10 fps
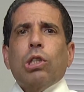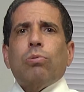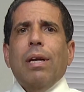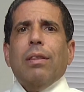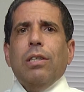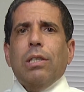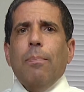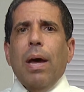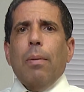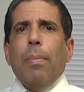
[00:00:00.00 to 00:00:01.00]
strengthens the
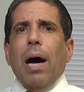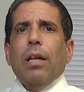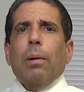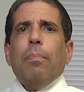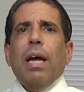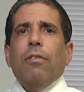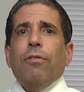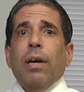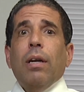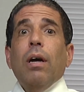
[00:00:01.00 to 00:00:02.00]
metabolic
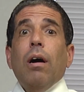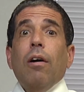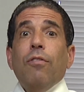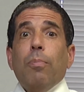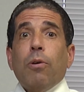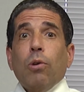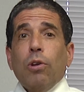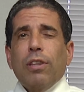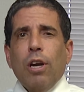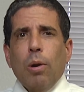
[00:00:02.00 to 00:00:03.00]
benefit of the
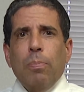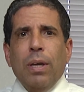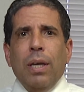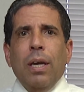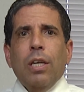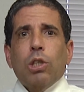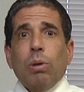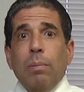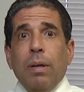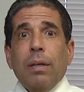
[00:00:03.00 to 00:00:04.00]
prolotherapy
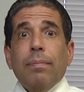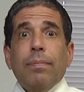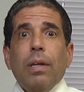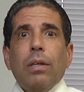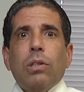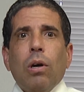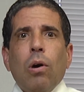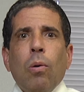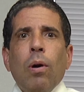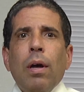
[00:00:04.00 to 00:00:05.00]
treatment.
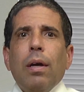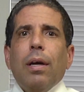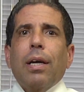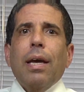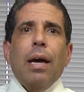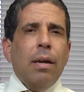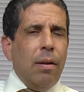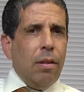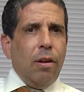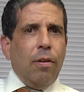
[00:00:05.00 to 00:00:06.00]
So again,
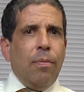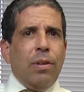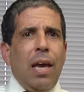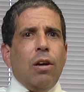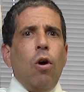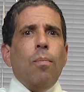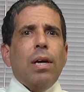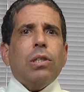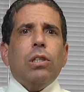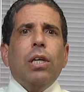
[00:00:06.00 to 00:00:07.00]
the take-home
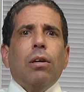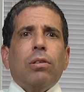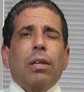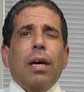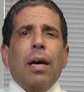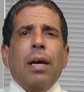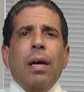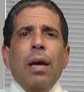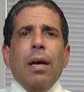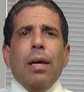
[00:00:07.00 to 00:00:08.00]
message here today
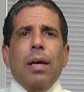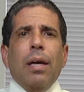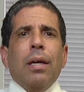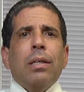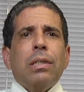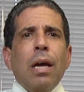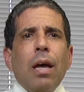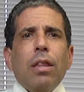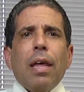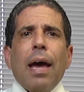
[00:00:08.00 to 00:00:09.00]
is
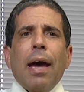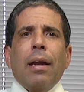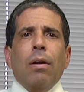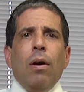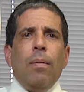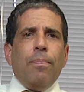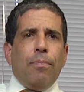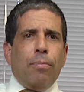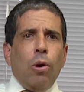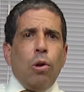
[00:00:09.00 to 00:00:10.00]
that
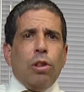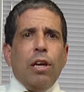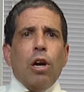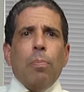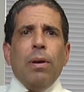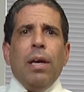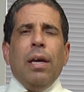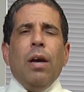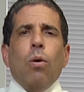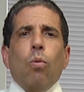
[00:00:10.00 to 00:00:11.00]

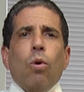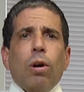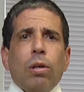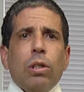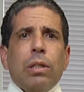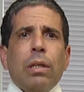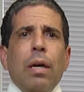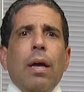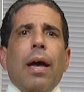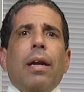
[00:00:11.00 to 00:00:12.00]
prolotherapy works,
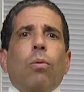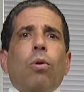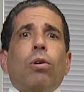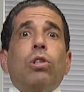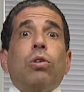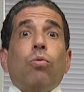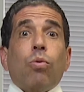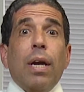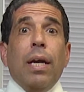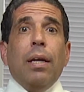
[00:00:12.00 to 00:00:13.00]
and it works
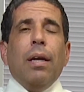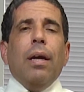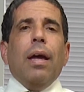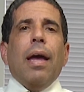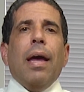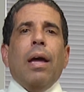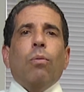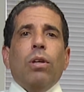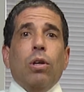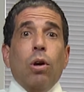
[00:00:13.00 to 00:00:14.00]
great. And
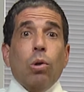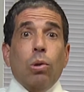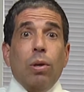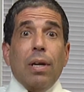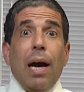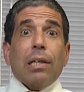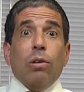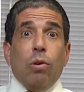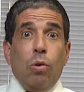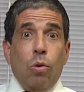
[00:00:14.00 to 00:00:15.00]
when you go to a
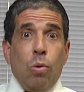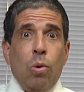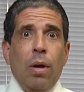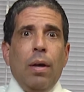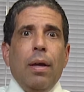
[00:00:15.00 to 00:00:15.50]
doctor who